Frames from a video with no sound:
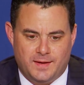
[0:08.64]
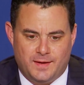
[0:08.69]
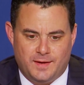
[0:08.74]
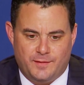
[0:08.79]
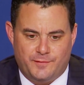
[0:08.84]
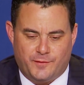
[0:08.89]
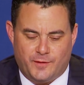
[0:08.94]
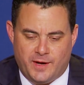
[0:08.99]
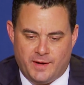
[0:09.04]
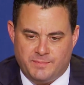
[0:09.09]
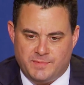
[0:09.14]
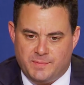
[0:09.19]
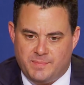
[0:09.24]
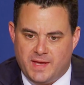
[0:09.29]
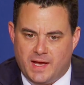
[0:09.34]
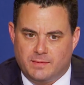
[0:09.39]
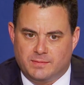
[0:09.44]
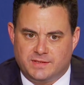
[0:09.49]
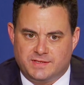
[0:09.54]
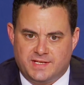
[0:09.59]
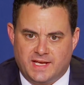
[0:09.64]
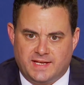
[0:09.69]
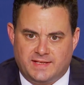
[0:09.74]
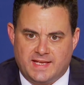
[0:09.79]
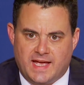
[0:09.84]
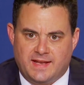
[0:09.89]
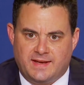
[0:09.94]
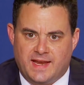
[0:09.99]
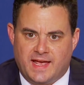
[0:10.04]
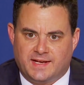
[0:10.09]
For him to be able to take
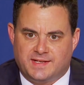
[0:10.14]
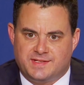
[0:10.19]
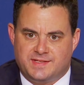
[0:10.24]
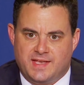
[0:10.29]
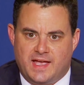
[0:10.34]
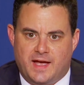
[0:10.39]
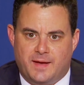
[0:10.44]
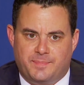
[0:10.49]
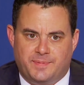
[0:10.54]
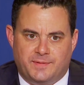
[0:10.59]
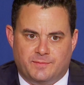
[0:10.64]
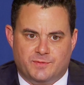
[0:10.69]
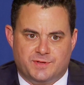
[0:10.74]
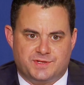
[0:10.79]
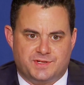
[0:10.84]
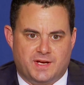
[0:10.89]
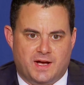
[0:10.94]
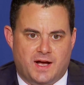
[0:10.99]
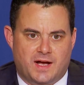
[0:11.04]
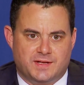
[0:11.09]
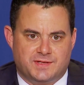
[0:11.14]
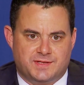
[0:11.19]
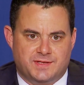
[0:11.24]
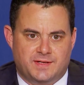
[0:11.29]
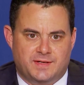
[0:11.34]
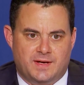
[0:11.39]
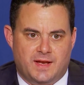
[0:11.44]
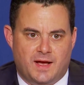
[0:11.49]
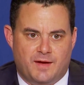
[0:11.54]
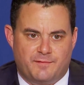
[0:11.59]
that next step in
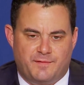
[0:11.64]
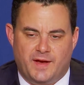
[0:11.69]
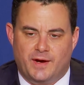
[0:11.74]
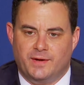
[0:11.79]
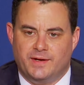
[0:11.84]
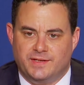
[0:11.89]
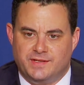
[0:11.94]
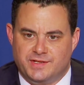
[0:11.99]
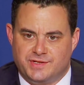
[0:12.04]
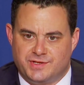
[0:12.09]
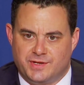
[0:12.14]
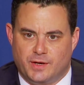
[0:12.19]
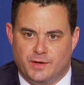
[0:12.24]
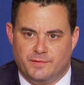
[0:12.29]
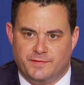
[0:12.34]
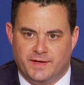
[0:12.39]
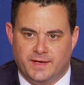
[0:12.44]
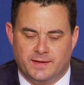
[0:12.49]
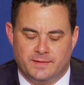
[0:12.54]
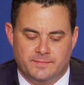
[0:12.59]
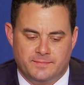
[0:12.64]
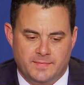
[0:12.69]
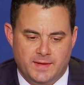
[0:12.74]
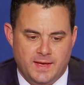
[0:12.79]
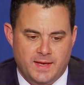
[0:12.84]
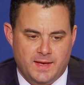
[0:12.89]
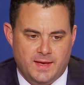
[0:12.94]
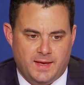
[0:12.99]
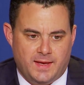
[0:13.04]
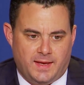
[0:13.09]
Wisconsin, very deserving.
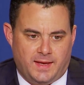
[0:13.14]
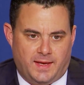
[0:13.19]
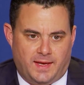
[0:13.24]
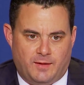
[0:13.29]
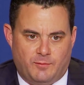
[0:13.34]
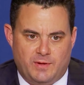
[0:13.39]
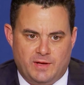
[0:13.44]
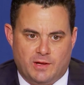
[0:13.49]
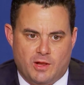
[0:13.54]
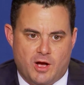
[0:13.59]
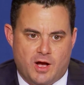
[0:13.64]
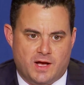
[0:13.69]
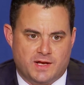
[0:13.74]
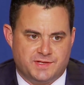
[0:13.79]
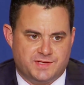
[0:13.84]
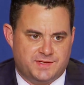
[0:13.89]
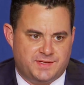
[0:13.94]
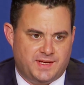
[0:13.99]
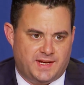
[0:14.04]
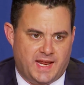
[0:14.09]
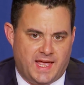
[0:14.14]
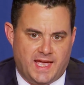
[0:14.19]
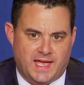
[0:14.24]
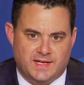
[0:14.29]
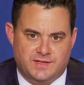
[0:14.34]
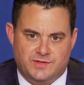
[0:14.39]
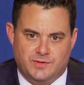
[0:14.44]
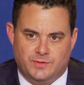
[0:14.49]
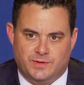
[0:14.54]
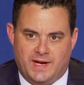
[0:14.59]
And we lost today
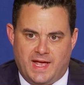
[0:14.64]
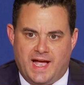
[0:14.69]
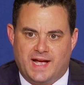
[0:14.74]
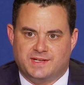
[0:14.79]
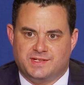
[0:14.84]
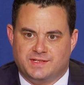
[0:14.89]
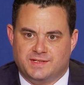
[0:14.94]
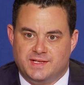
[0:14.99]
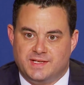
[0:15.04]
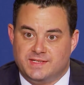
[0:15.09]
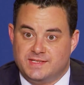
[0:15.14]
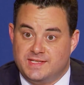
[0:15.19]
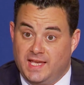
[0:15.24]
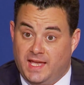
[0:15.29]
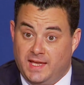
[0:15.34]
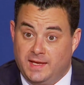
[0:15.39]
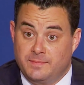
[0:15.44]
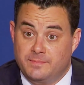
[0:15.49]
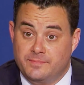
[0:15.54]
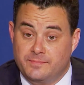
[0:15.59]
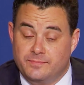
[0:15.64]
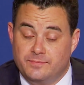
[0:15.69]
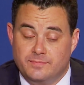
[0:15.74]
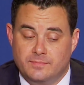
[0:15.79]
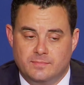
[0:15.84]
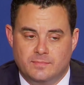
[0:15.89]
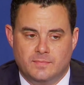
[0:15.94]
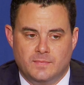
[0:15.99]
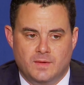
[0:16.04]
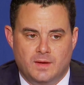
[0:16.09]
to an excellent team.
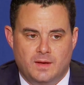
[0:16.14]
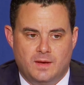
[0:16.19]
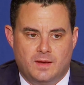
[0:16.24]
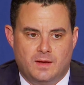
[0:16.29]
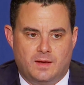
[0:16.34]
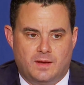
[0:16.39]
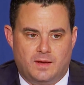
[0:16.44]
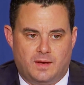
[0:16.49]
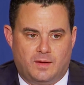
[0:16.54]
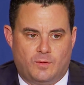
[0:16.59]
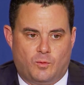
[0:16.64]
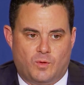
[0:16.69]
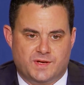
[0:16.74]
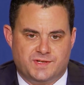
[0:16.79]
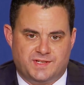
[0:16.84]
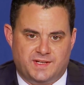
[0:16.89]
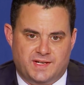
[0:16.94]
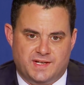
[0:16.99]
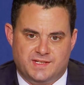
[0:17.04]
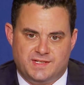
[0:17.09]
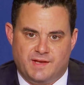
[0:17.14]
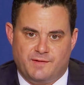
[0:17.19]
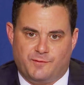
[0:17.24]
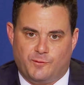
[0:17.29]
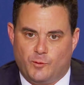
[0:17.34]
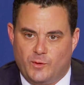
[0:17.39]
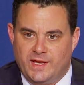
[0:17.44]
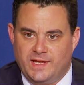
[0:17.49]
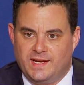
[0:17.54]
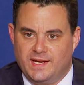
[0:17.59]
It wasn't as if
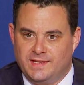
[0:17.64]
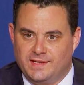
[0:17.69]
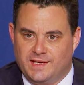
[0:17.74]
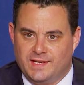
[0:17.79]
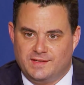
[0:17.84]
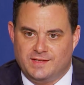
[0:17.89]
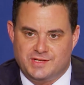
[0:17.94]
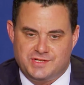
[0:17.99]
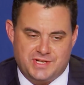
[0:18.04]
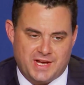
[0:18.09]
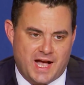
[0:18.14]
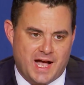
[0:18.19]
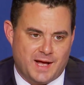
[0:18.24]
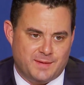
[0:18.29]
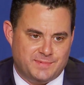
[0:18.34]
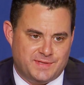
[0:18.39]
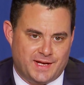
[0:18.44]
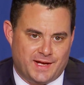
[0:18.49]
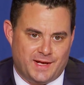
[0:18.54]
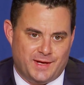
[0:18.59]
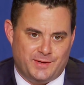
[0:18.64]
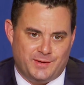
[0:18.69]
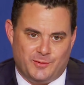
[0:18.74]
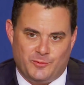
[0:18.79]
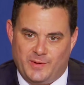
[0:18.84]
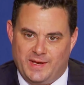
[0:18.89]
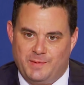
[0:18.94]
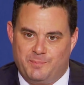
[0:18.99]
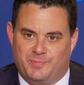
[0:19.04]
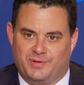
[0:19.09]
we didn't get the job done or
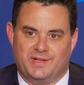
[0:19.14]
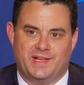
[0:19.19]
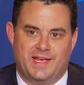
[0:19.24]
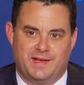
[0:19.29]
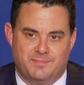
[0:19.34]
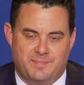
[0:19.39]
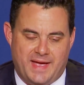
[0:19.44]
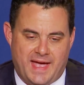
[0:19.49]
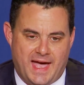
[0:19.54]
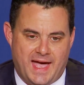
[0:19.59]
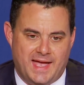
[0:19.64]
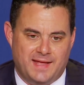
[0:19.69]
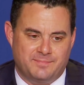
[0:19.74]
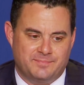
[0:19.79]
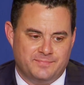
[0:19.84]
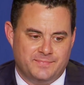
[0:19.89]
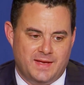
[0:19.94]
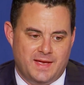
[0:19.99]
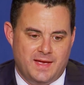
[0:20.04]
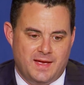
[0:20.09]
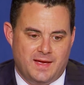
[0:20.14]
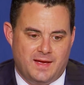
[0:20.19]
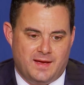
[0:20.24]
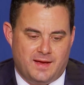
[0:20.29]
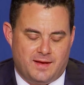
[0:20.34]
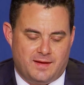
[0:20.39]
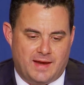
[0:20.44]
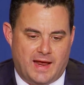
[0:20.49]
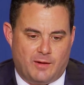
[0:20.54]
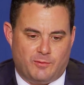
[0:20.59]
we played bad.
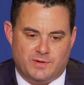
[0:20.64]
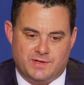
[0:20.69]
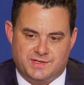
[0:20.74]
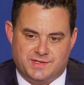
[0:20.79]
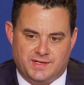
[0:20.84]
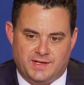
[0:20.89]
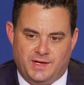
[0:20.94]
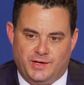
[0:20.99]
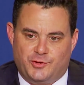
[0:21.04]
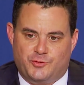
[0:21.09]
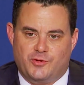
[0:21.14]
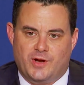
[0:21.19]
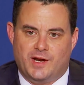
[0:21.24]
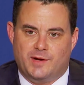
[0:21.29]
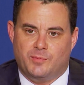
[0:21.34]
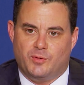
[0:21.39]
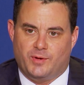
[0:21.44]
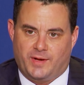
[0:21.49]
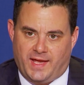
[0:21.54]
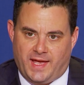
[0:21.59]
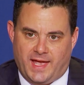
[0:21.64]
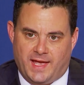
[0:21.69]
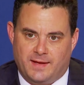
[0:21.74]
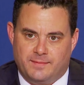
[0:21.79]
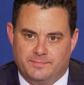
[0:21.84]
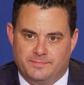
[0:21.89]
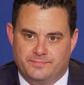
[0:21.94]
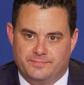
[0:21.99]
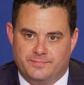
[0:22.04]
That was an incredible game.